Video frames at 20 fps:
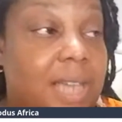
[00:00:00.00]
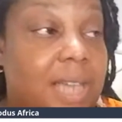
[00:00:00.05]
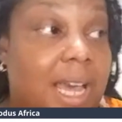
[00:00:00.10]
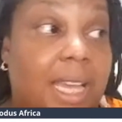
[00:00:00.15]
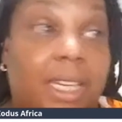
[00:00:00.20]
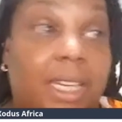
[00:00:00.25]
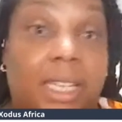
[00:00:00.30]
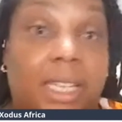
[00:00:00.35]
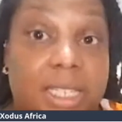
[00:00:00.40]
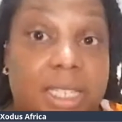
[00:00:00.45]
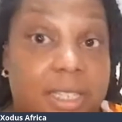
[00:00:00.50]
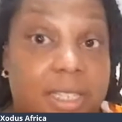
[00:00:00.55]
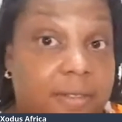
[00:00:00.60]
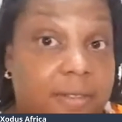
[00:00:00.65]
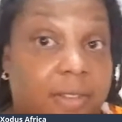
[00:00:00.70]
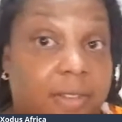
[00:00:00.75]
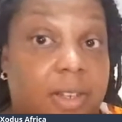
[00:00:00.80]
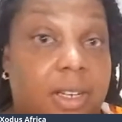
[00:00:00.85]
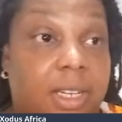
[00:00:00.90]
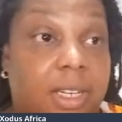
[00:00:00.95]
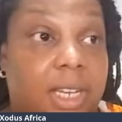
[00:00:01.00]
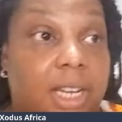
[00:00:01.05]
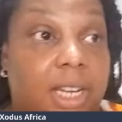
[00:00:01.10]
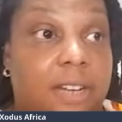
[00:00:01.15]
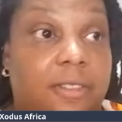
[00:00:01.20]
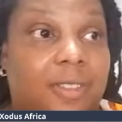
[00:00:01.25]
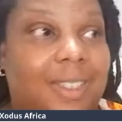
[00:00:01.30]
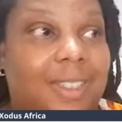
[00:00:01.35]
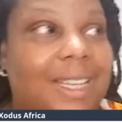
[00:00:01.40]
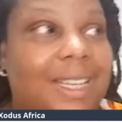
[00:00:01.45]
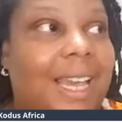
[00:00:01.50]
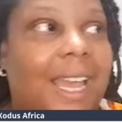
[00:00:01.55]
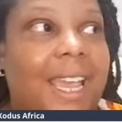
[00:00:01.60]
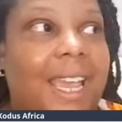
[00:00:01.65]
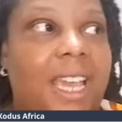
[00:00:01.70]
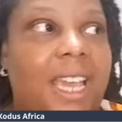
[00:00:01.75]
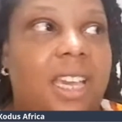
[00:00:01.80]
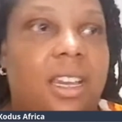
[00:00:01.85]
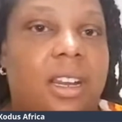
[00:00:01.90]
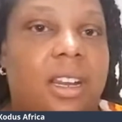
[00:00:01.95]
I listen very carefully. I
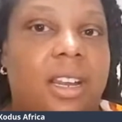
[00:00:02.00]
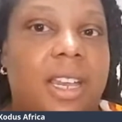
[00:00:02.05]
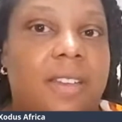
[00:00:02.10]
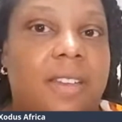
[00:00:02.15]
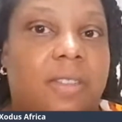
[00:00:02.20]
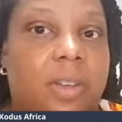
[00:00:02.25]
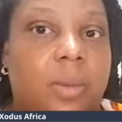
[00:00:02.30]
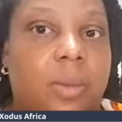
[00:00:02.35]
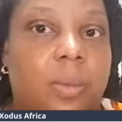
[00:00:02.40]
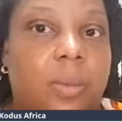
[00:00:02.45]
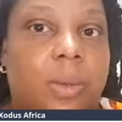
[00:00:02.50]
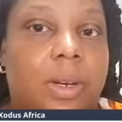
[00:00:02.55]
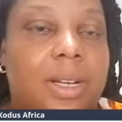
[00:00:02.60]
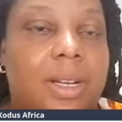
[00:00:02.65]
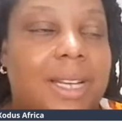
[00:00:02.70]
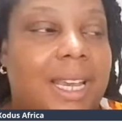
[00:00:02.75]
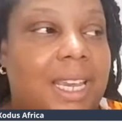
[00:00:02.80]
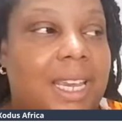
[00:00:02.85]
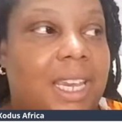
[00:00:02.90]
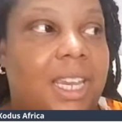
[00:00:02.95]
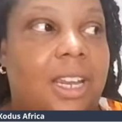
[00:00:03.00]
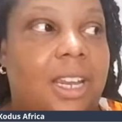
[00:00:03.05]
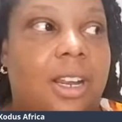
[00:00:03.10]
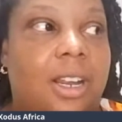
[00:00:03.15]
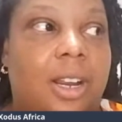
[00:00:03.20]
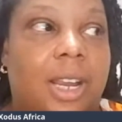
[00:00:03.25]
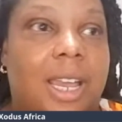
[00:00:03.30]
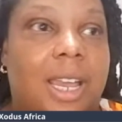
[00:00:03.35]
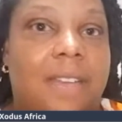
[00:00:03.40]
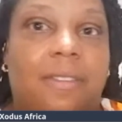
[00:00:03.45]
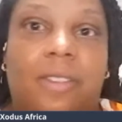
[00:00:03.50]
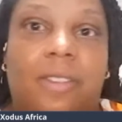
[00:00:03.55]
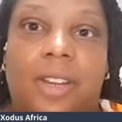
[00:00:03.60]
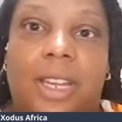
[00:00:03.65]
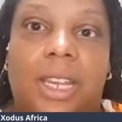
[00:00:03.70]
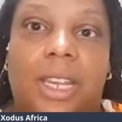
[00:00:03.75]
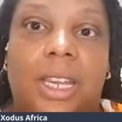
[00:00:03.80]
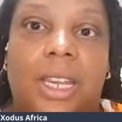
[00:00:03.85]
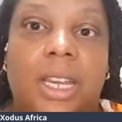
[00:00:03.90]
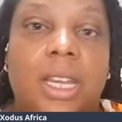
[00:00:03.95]
hear every word. I hear
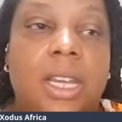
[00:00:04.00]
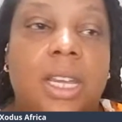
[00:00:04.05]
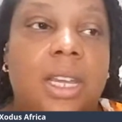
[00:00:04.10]
every